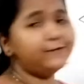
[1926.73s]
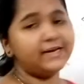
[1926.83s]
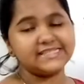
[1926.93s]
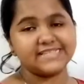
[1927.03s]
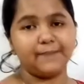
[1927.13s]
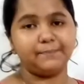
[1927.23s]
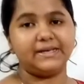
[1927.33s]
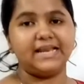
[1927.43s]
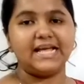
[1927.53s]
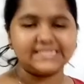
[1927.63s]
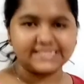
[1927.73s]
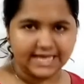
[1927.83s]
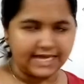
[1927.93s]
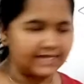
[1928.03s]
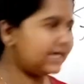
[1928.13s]
example, let's
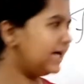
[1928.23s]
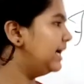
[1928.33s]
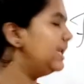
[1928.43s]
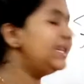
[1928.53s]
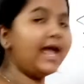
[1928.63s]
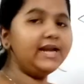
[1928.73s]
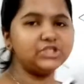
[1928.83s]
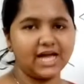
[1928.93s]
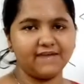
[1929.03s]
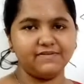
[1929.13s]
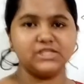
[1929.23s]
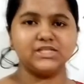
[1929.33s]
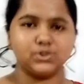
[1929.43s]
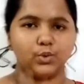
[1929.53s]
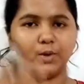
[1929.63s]
take light travels
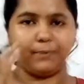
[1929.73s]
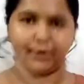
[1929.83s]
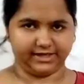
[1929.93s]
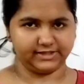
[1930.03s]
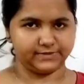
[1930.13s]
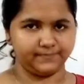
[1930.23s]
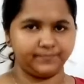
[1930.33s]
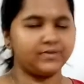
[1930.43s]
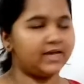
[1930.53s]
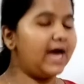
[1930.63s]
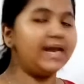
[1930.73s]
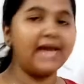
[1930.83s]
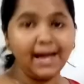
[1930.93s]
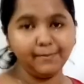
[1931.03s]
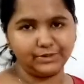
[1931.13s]
to a point. Our
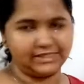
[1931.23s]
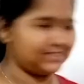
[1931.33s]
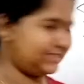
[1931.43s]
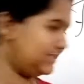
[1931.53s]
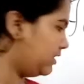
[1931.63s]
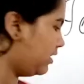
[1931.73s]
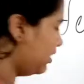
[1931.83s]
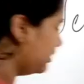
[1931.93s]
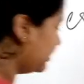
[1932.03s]
ambulance. The